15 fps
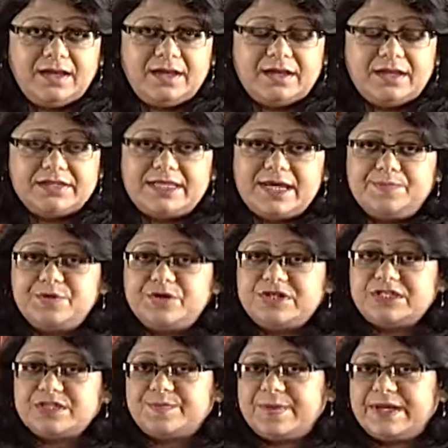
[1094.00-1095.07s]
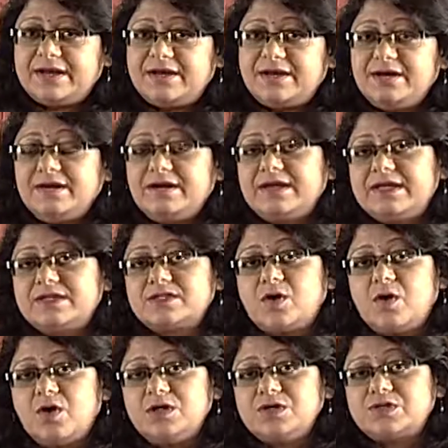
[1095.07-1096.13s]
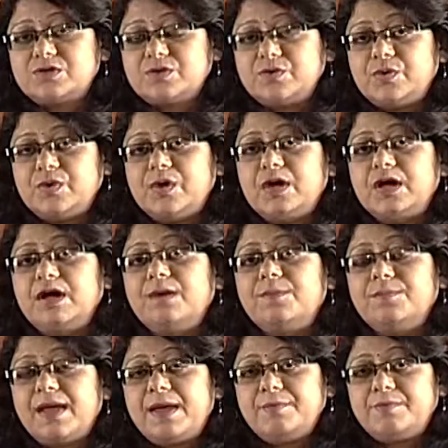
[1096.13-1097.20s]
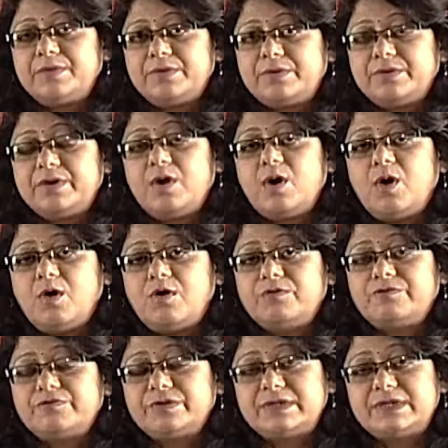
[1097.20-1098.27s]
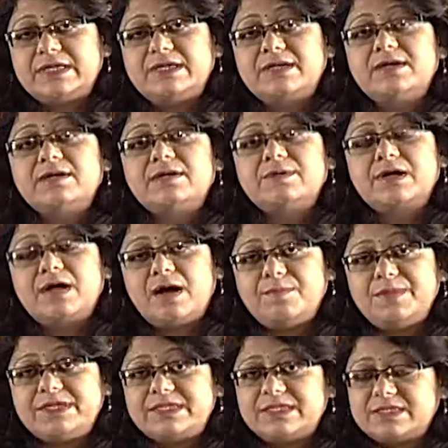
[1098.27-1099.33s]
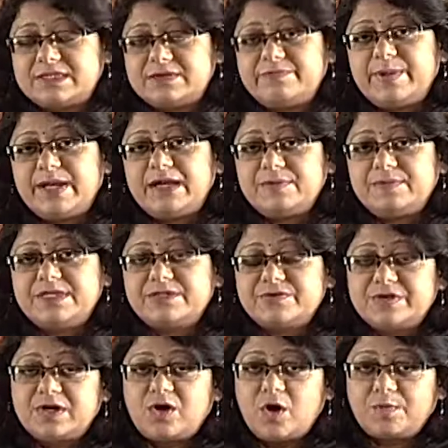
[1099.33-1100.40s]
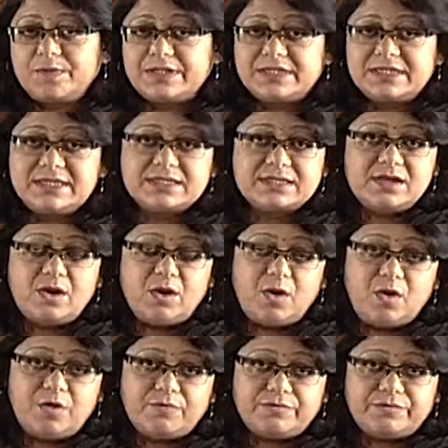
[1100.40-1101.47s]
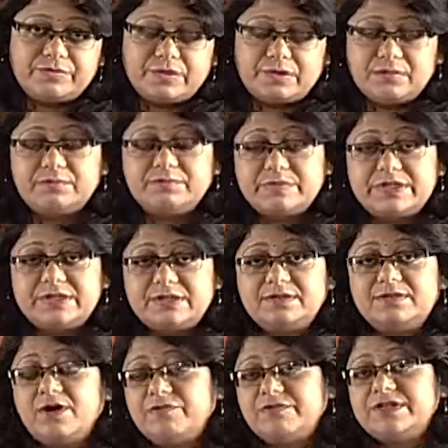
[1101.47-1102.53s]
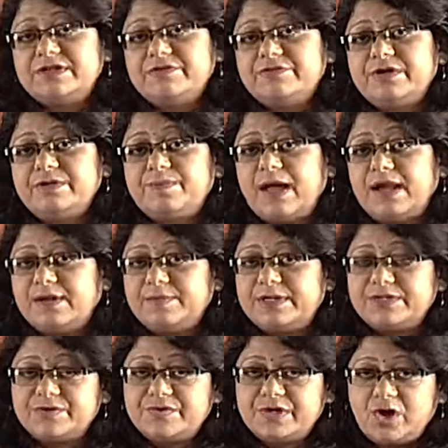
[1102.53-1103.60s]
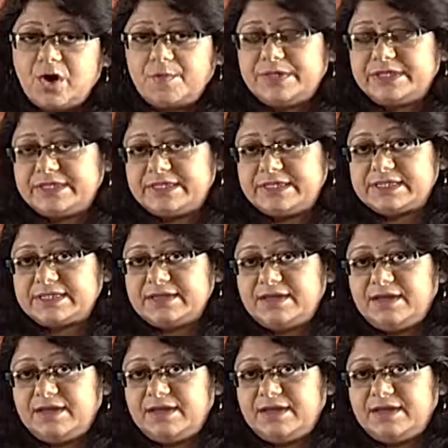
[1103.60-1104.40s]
A deputy speaker is also a member of the committees, the parliamentary committees of the different parliamentary committees.